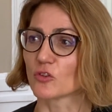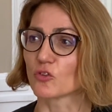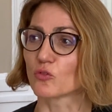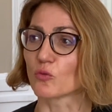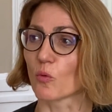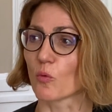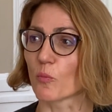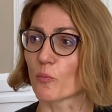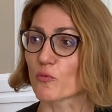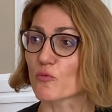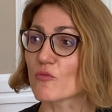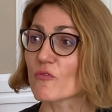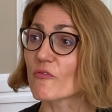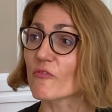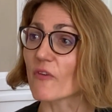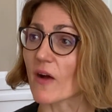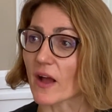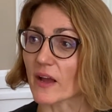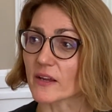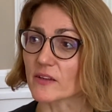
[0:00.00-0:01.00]
to
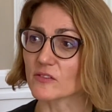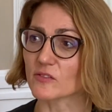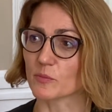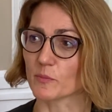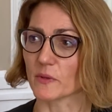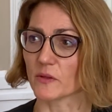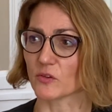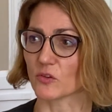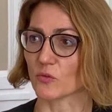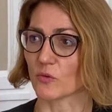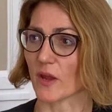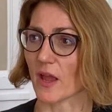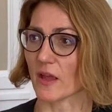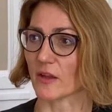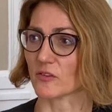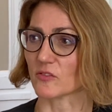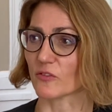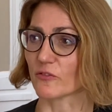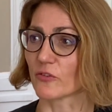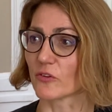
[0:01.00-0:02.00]
provide military
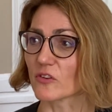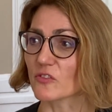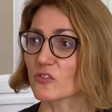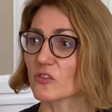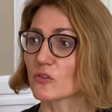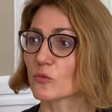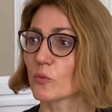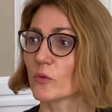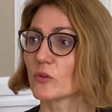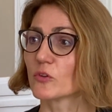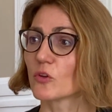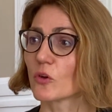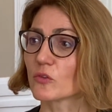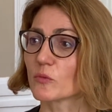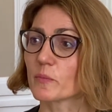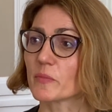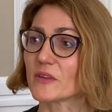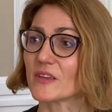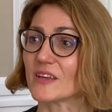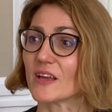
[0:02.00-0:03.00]
aid, first, it will
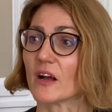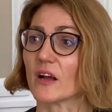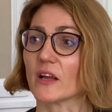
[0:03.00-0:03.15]
not be